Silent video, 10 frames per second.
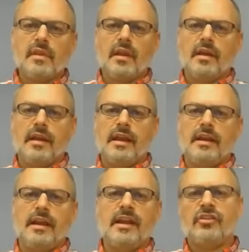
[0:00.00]
in
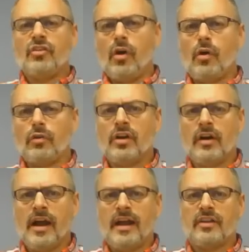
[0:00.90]
its own
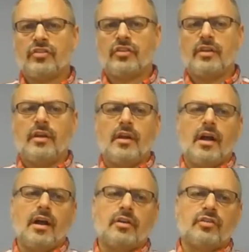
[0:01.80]
class,
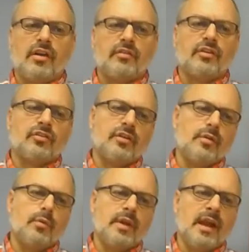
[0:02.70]
because obviously
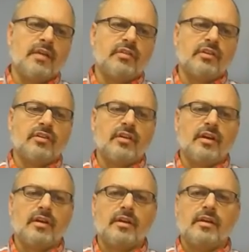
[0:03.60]
we haven't,
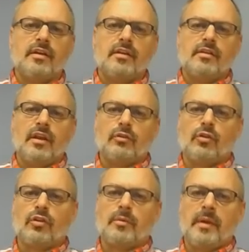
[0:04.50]

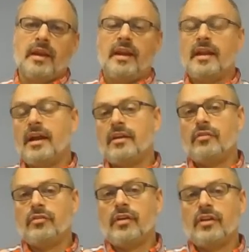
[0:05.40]
talked about any kind of
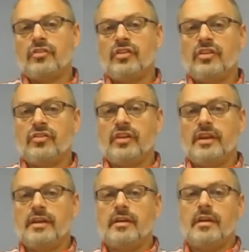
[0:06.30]
CC
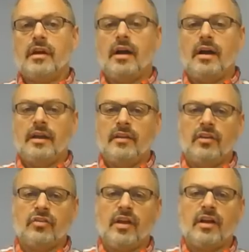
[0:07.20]
in this
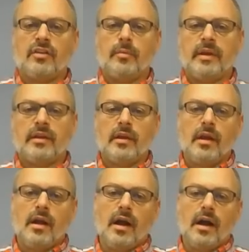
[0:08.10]
document
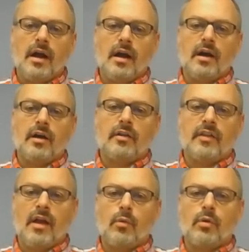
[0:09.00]

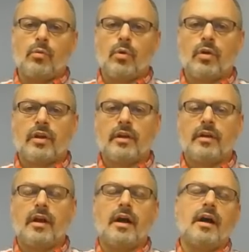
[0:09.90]
that would work
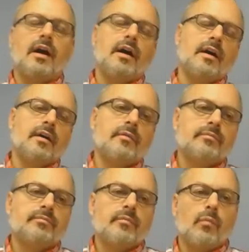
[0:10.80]

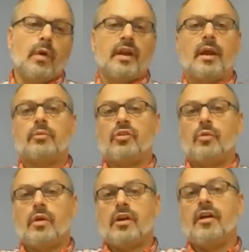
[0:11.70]
when it comes to a
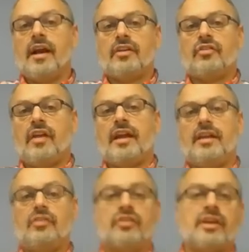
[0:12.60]
class that
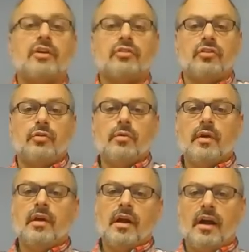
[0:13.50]
is geared to
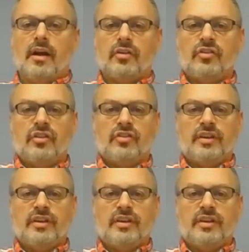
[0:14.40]
CC.